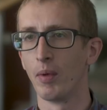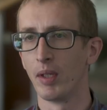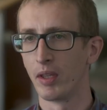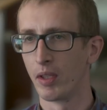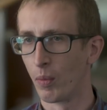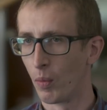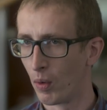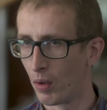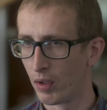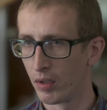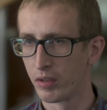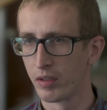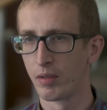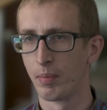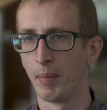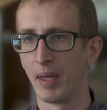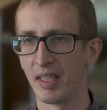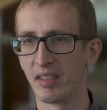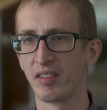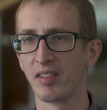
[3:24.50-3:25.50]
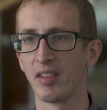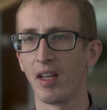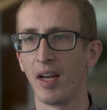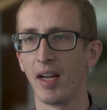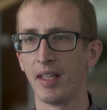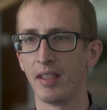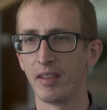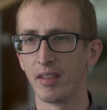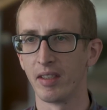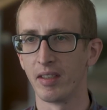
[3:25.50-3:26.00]
with the world's best
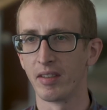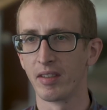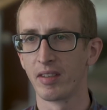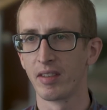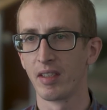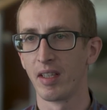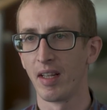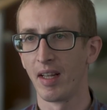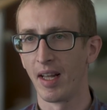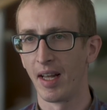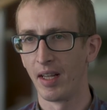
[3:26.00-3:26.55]
scientists.